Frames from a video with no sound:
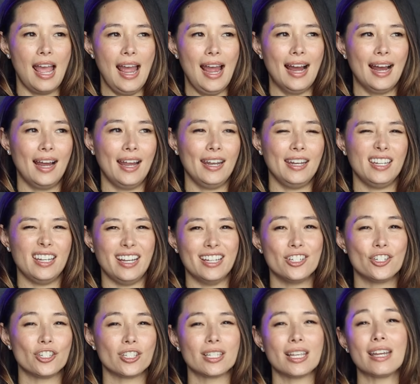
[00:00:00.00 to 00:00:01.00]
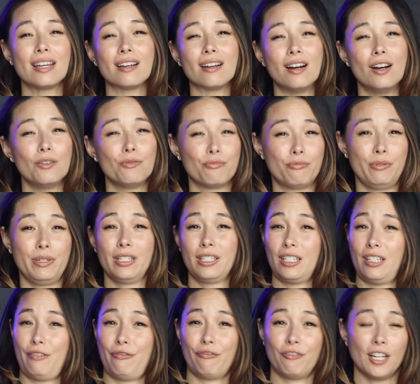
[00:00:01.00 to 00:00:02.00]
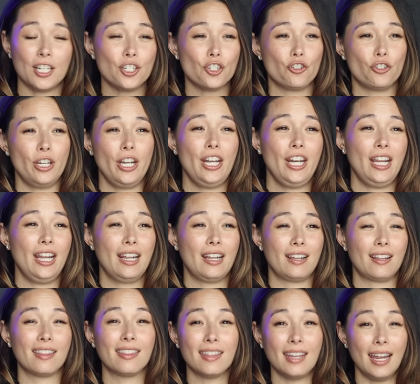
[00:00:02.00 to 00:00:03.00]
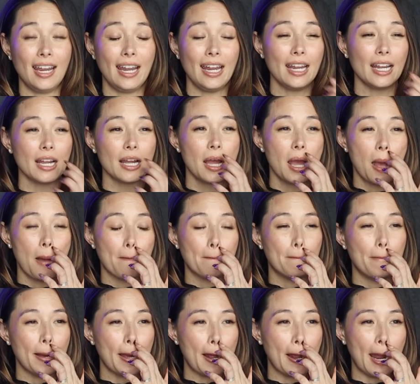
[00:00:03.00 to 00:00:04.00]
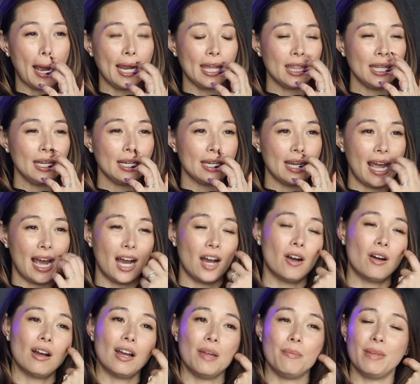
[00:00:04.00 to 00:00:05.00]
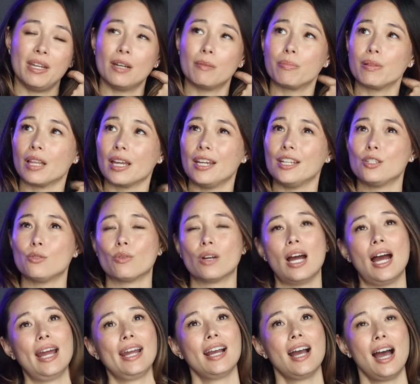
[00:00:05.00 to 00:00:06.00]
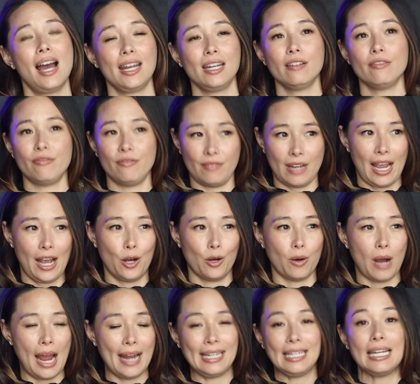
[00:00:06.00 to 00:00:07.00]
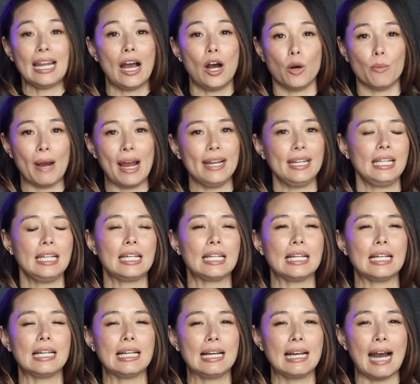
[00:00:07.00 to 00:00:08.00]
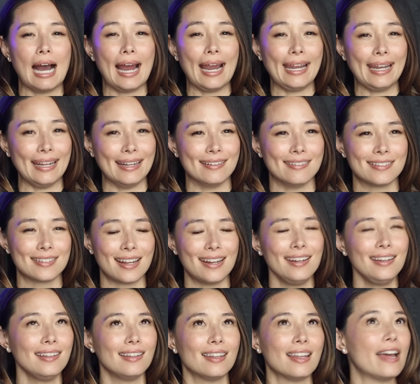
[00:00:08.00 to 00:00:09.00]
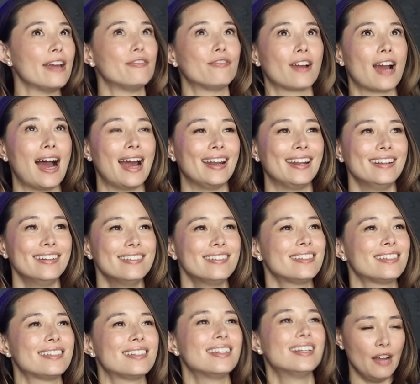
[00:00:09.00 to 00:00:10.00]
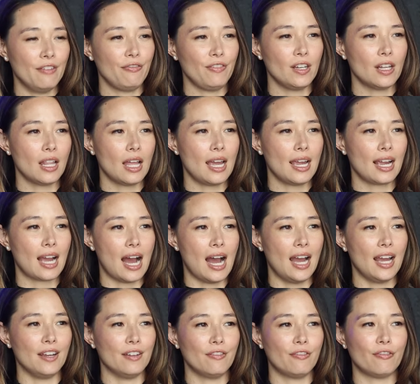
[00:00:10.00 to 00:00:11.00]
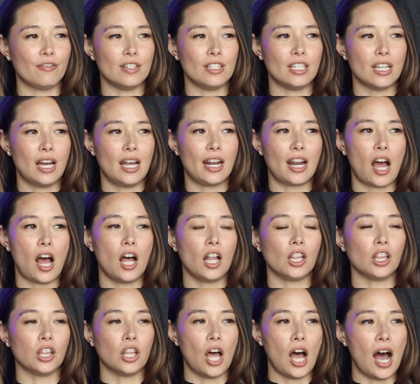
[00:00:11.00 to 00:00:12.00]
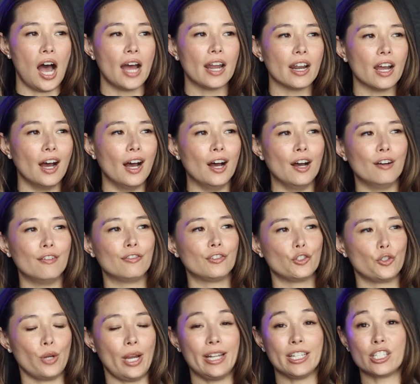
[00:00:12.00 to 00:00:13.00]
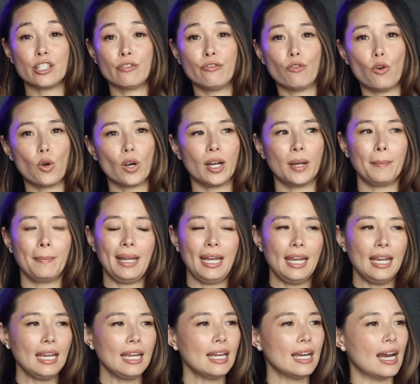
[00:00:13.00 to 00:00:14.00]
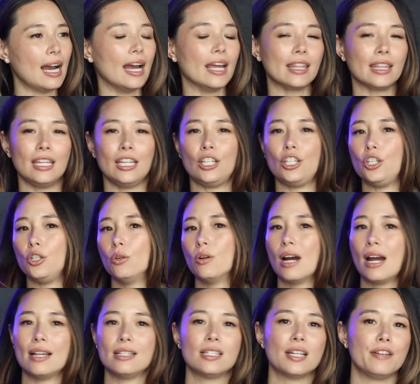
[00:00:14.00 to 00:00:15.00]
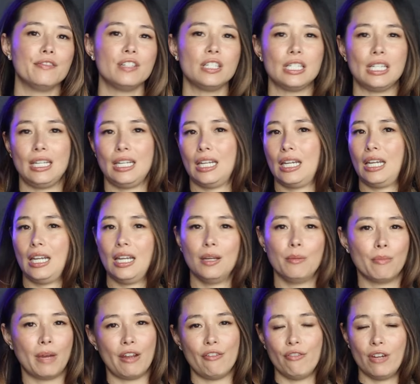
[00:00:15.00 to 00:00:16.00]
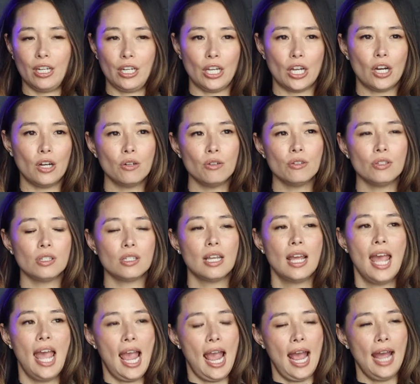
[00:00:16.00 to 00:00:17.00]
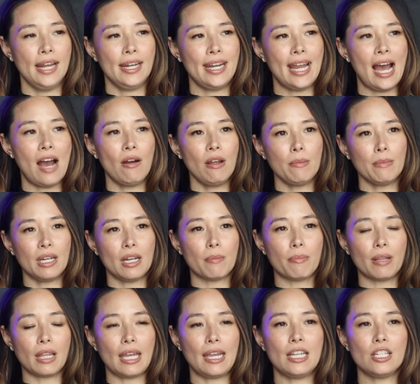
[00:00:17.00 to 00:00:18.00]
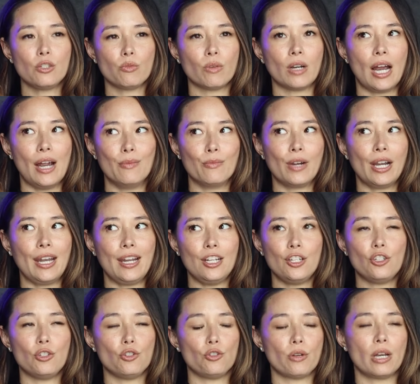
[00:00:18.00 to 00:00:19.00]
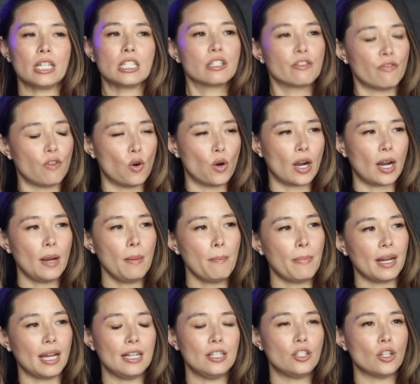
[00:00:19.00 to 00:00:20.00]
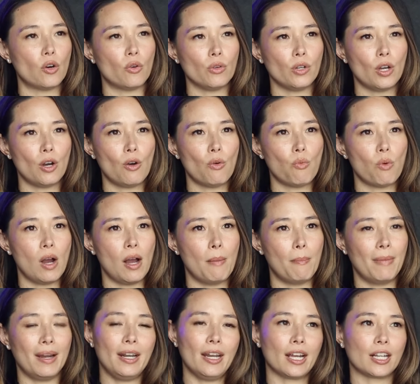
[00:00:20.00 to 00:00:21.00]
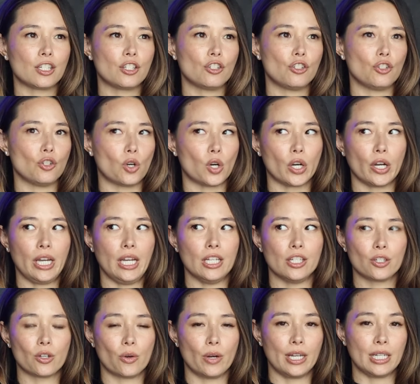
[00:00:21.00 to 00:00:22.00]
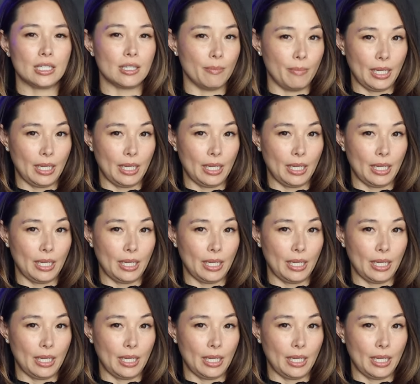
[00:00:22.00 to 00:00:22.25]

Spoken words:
And it's just like a really frustrating thing. But I think now I'm in a place where I need help. I need guidance. I need life guidance. I feel like I've done a lot of transforming. I think you guys have seen it in my videos. And now I'm in a place where I'm ready to transform, but I don't know what my next story is going to